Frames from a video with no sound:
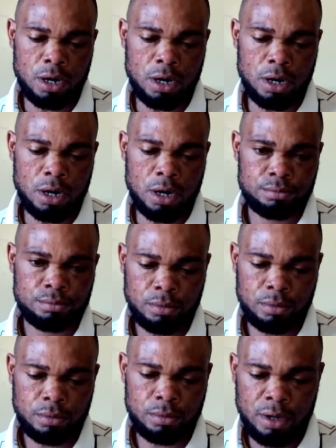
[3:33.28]
make my
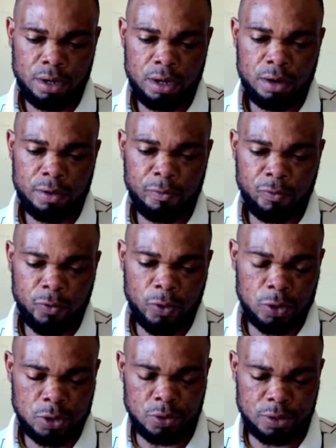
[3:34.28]
company
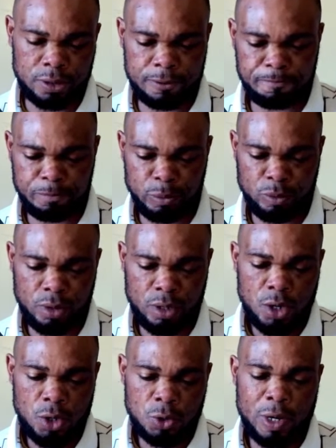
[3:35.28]
logo to appear from the
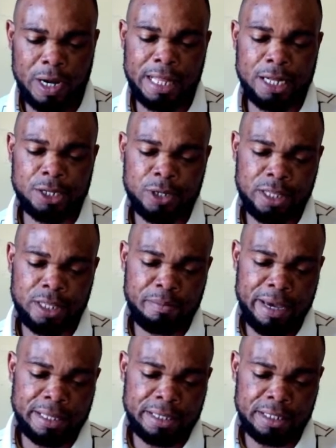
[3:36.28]
beginning of the
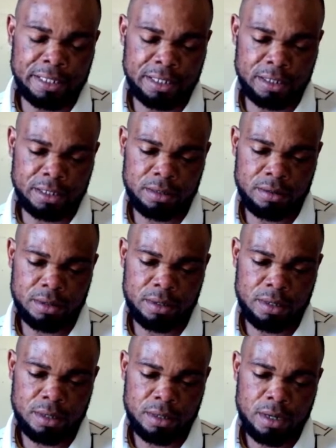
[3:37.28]
phone,
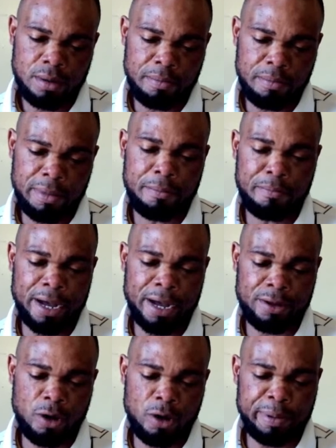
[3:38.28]
of the video,
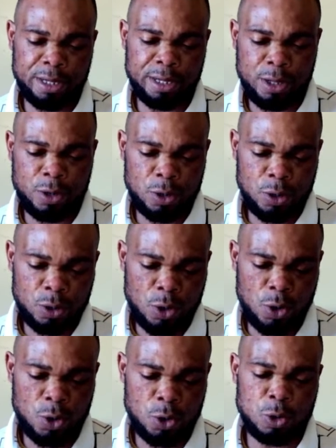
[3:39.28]
to the
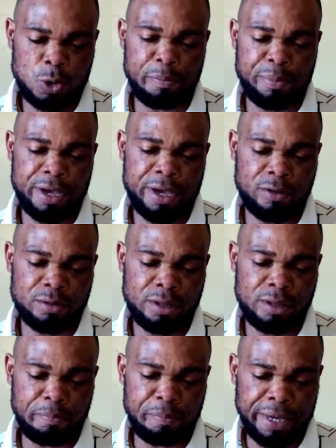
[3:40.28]
end of the
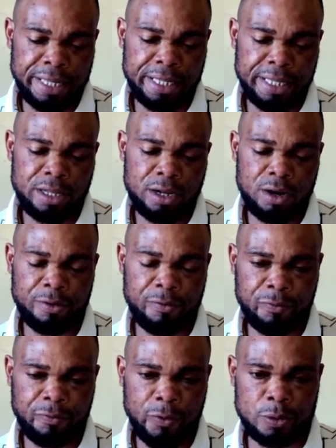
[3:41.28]
video.
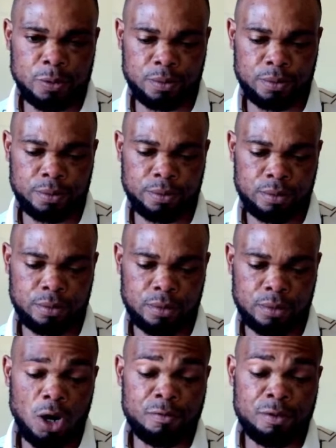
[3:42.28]
To do that,
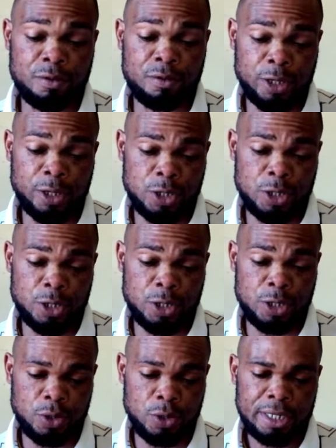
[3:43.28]
I will
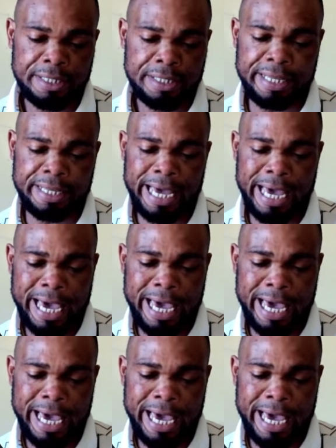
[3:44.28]
click and hold.